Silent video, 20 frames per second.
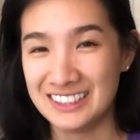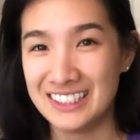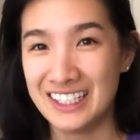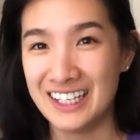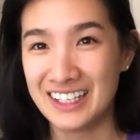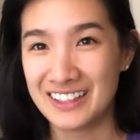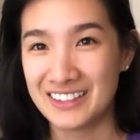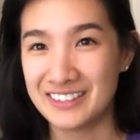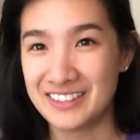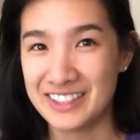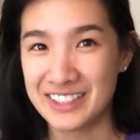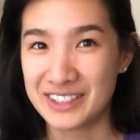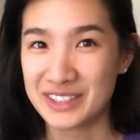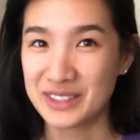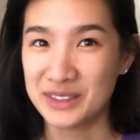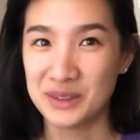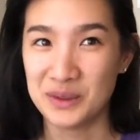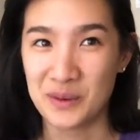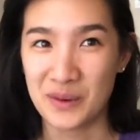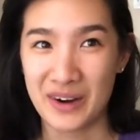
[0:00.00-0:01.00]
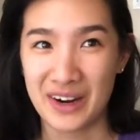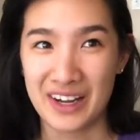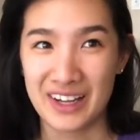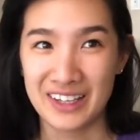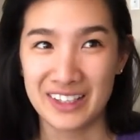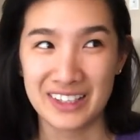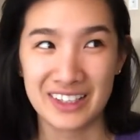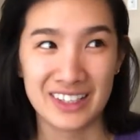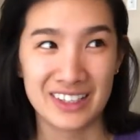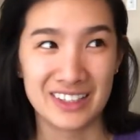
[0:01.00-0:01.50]
get a vehicle where
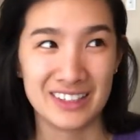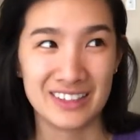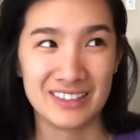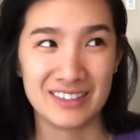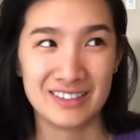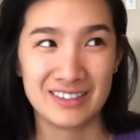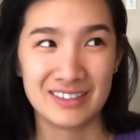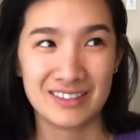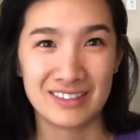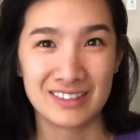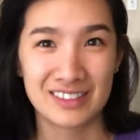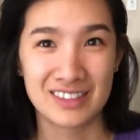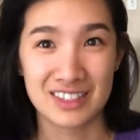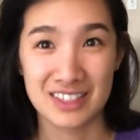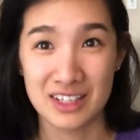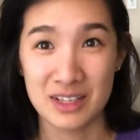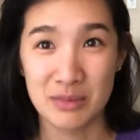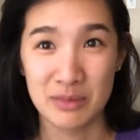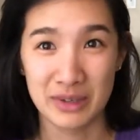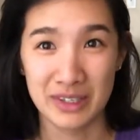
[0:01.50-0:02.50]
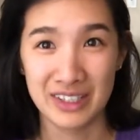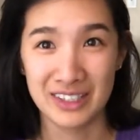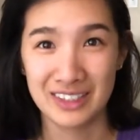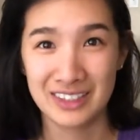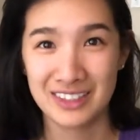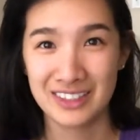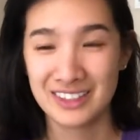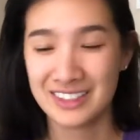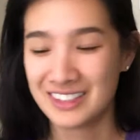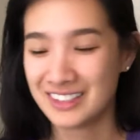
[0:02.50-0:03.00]
I can sleep in.
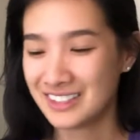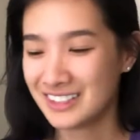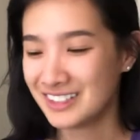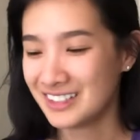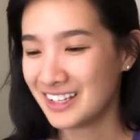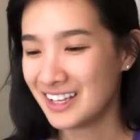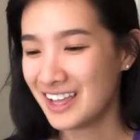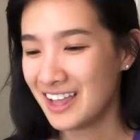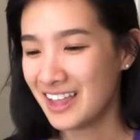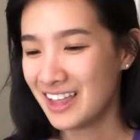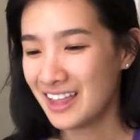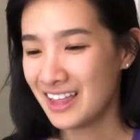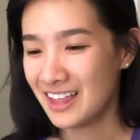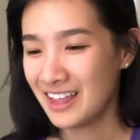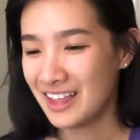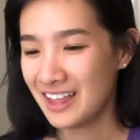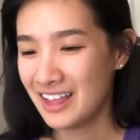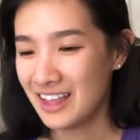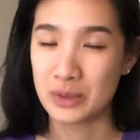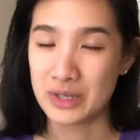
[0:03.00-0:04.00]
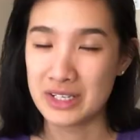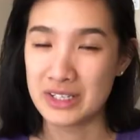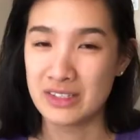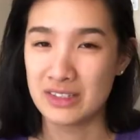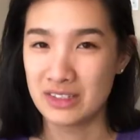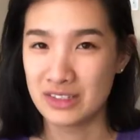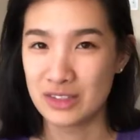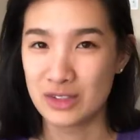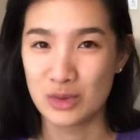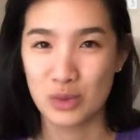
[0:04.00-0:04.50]

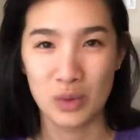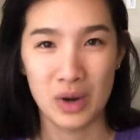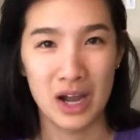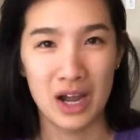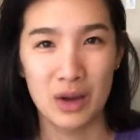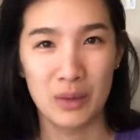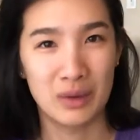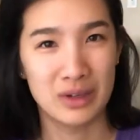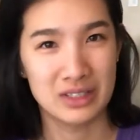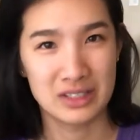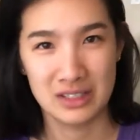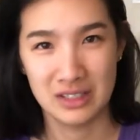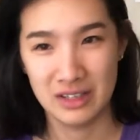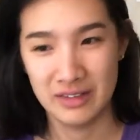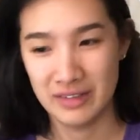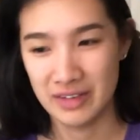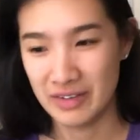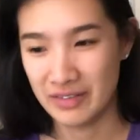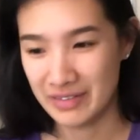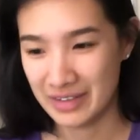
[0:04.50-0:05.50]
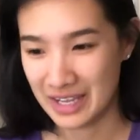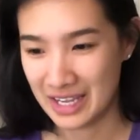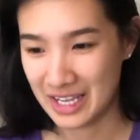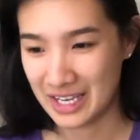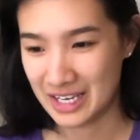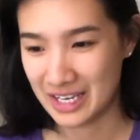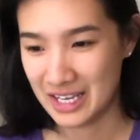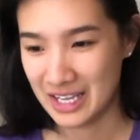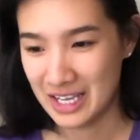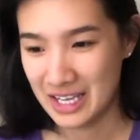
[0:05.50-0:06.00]
Reasons why I want to live in a
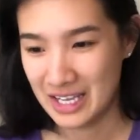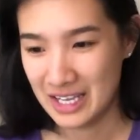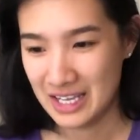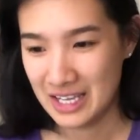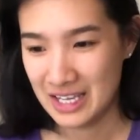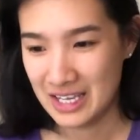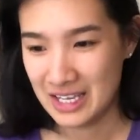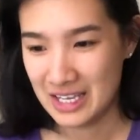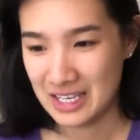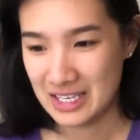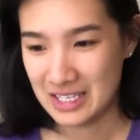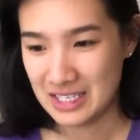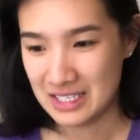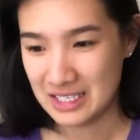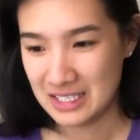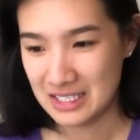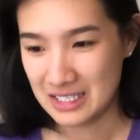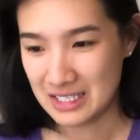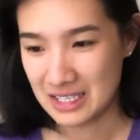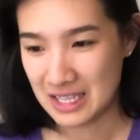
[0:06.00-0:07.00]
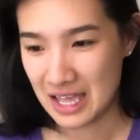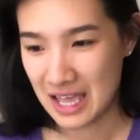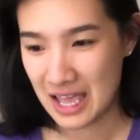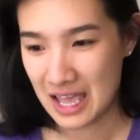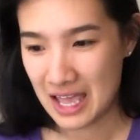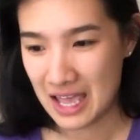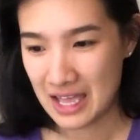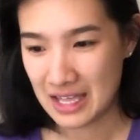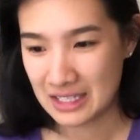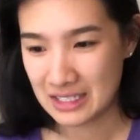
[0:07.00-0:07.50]
van is
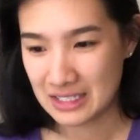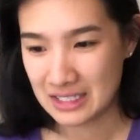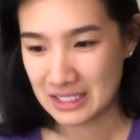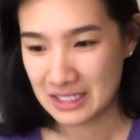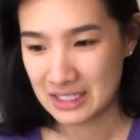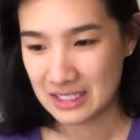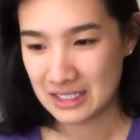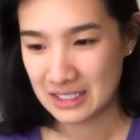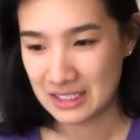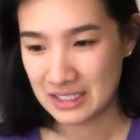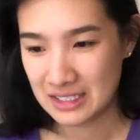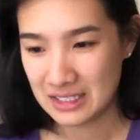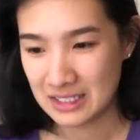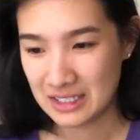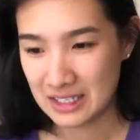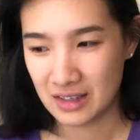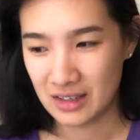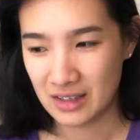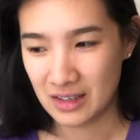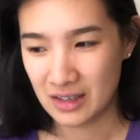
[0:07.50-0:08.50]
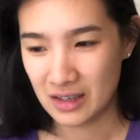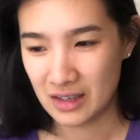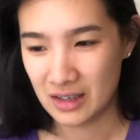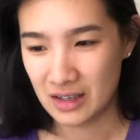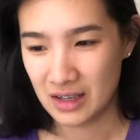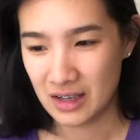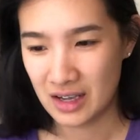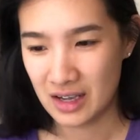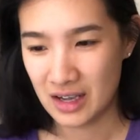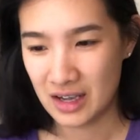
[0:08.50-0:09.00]
that
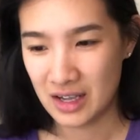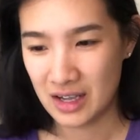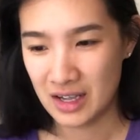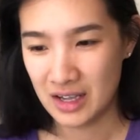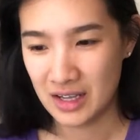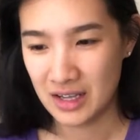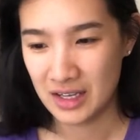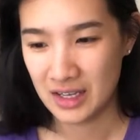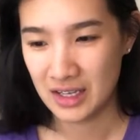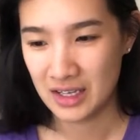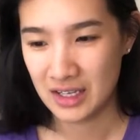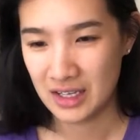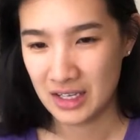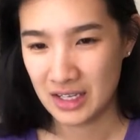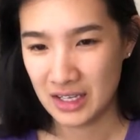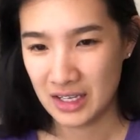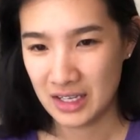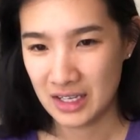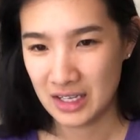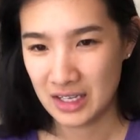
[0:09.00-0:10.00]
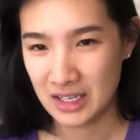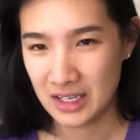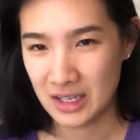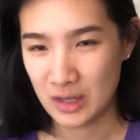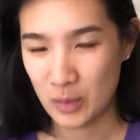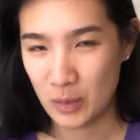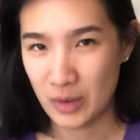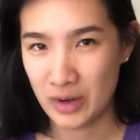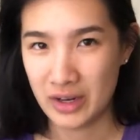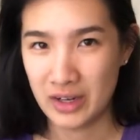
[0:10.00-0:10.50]
I
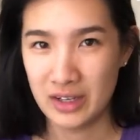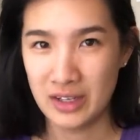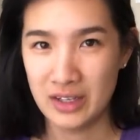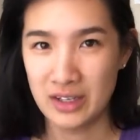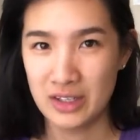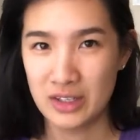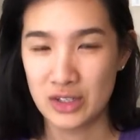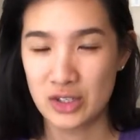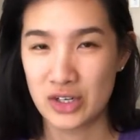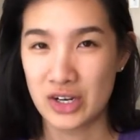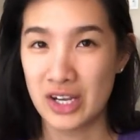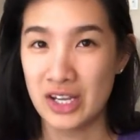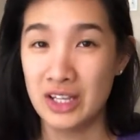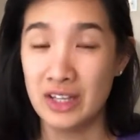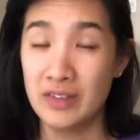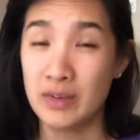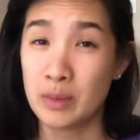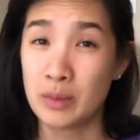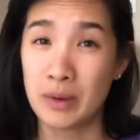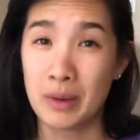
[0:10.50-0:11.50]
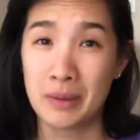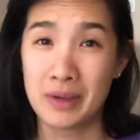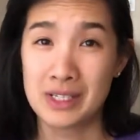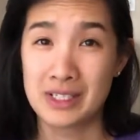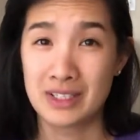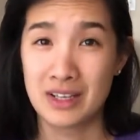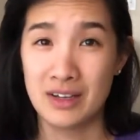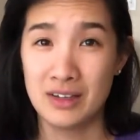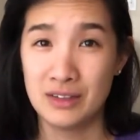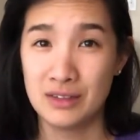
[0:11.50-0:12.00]
wanna try living by
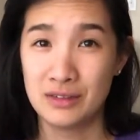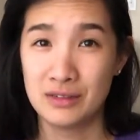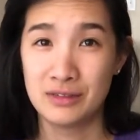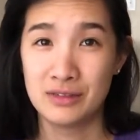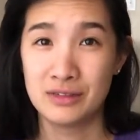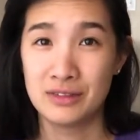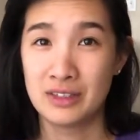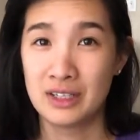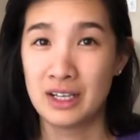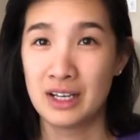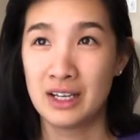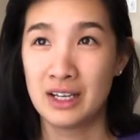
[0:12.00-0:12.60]
myself.